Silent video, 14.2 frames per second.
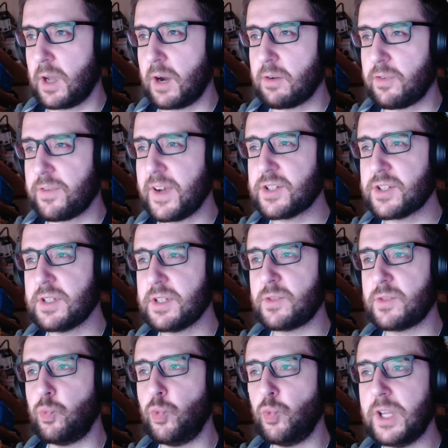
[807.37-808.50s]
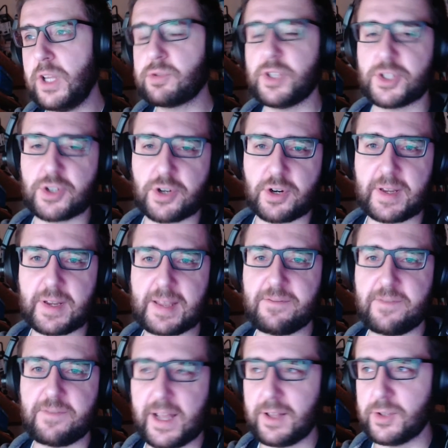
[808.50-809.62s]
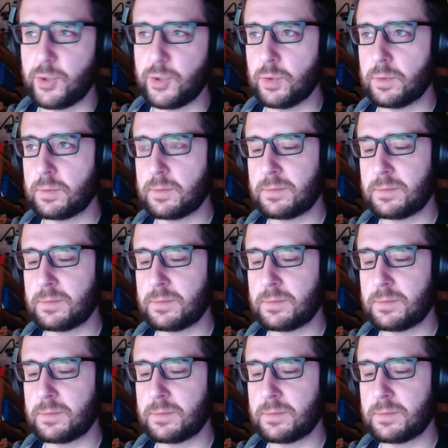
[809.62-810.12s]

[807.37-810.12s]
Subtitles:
our function will return a value.